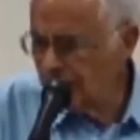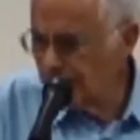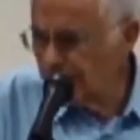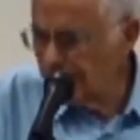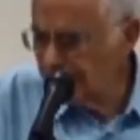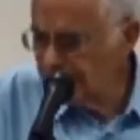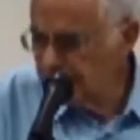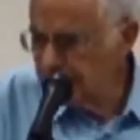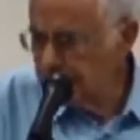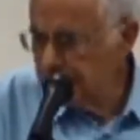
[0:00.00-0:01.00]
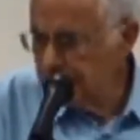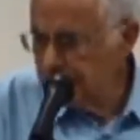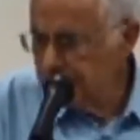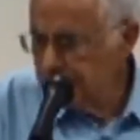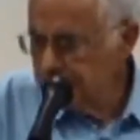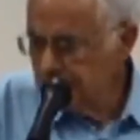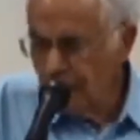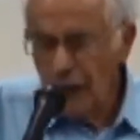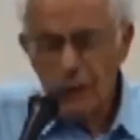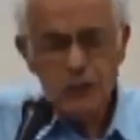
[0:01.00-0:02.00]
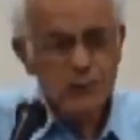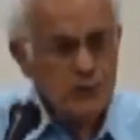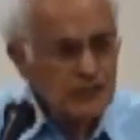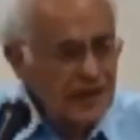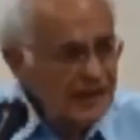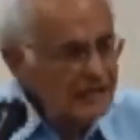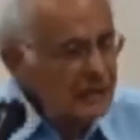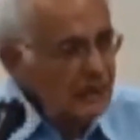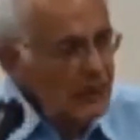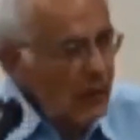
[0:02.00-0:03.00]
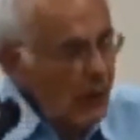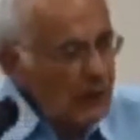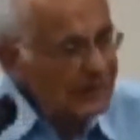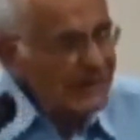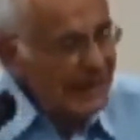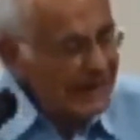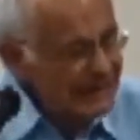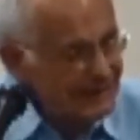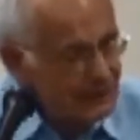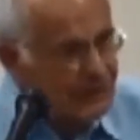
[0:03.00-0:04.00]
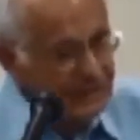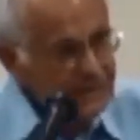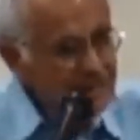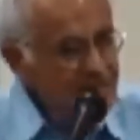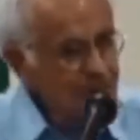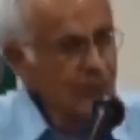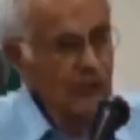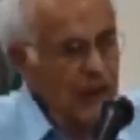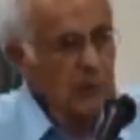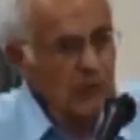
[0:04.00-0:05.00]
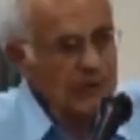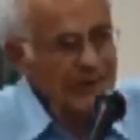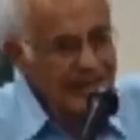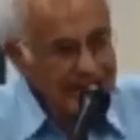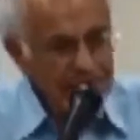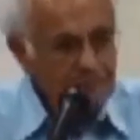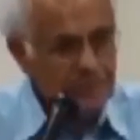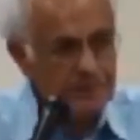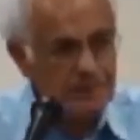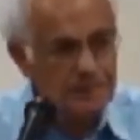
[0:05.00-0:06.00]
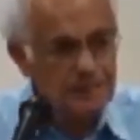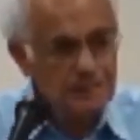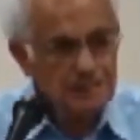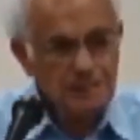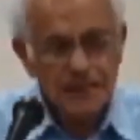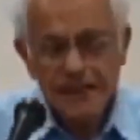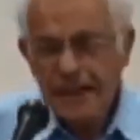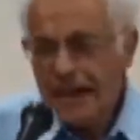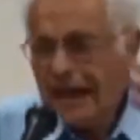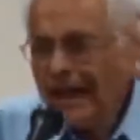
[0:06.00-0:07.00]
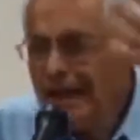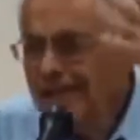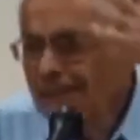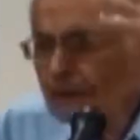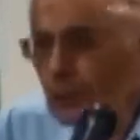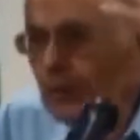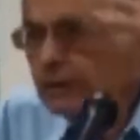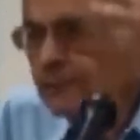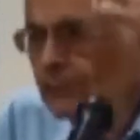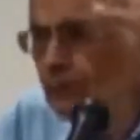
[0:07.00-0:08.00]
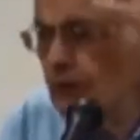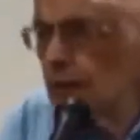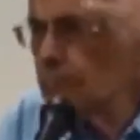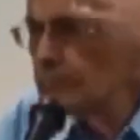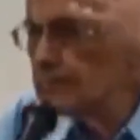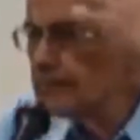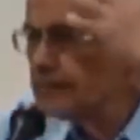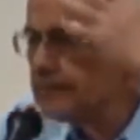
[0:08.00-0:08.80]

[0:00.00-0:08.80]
Abraham, who stayed in the old country, shame on him, has 12 children.